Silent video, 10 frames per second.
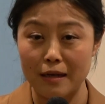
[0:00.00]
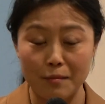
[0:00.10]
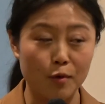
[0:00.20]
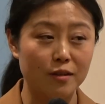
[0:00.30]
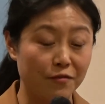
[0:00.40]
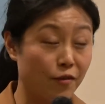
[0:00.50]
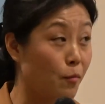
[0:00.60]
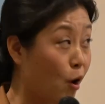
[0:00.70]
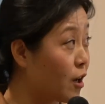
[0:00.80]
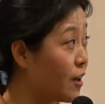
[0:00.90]
many more different
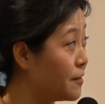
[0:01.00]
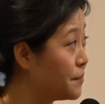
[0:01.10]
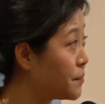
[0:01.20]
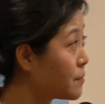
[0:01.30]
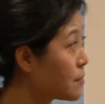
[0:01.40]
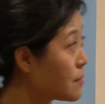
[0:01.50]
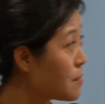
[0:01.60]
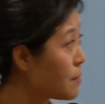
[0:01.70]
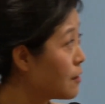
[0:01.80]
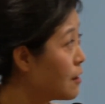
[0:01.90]
markets.
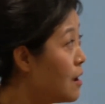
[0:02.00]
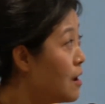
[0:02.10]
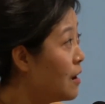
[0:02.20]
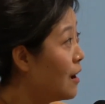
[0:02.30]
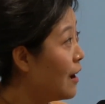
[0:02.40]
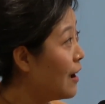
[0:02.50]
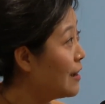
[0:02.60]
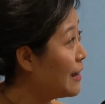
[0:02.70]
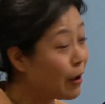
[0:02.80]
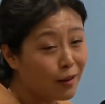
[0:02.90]

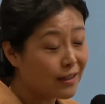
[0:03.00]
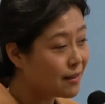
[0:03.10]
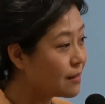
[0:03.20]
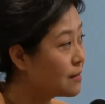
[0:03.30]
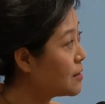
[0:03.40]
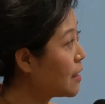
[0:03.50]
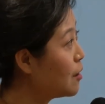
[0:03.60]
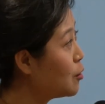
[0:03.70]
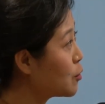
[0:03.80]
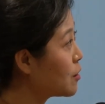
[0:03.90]
Now let's take
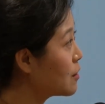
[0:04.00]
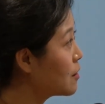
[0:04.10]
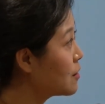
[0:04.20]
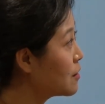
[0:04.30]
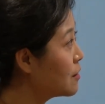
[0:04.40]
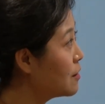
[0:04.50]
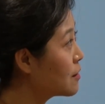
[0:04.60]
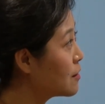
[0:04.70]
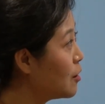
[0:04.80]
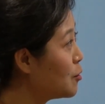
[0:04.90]
a
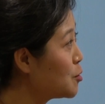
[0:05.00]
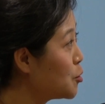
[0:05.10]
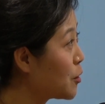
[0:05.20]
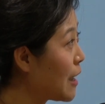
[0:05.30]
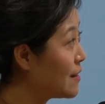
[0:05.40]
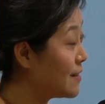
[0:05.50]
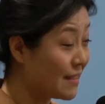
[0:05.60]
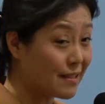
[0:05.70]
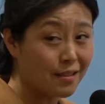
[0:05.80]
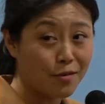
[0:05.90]
close look at these